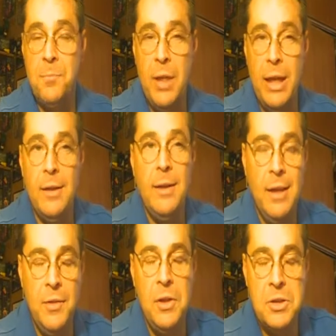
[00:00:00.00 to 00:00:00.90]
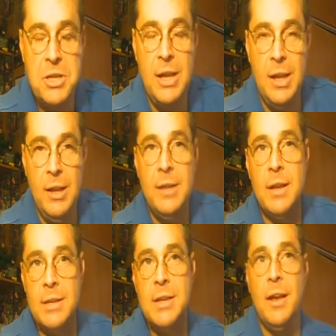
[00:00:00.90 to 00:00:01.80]
and in the skit, it
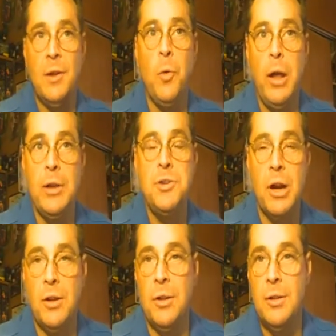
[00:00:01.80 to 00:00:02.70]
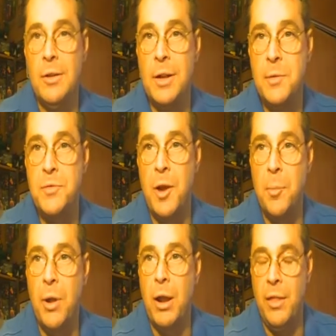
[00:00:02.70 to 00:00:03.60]
does get quite a chuckle. I was very
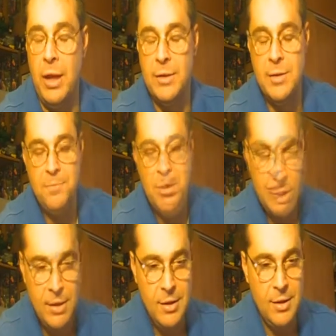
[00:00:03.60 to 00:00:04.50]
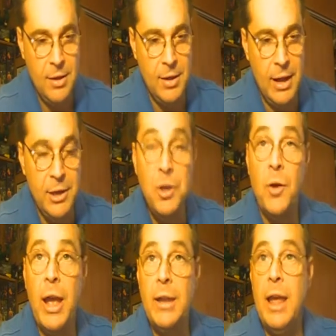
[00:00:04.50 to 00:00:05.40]
proud of that. I knew
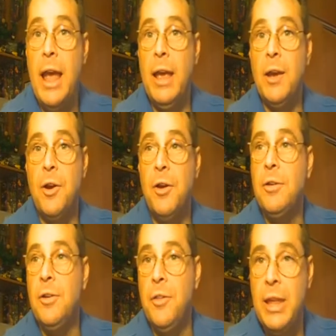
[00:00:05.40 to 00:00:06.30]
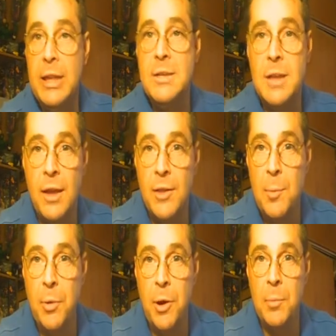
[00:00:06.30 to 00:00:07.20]
I had to hang a curtain on the inside the
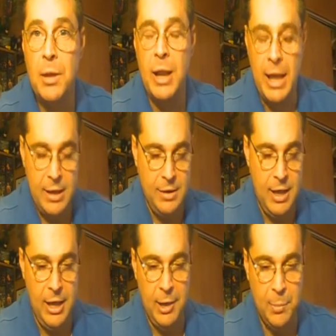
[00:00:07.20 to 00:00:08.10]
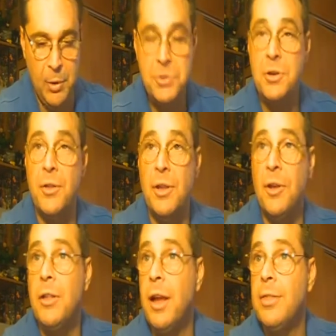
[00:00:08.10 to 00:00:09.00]
apartment. I had to hang a poster that
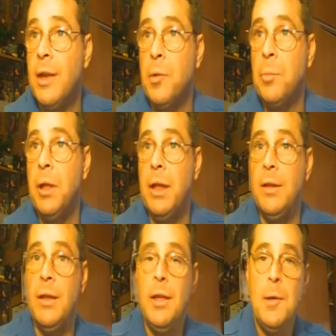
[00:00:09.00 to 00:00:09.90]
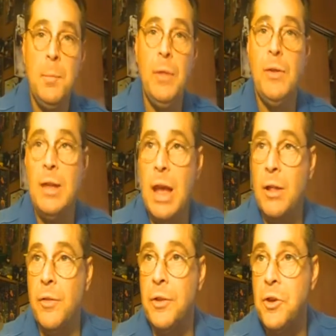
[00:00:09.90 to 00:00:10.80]
looked like they were playing Pin the Tail
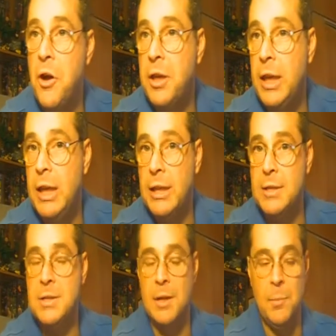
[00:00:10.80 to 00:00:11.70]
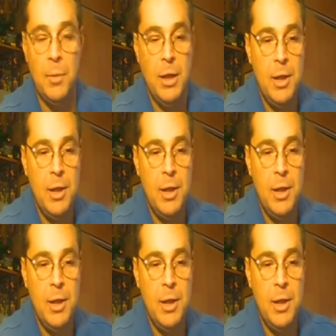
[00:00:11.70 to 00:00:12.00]
on the Donkey, and some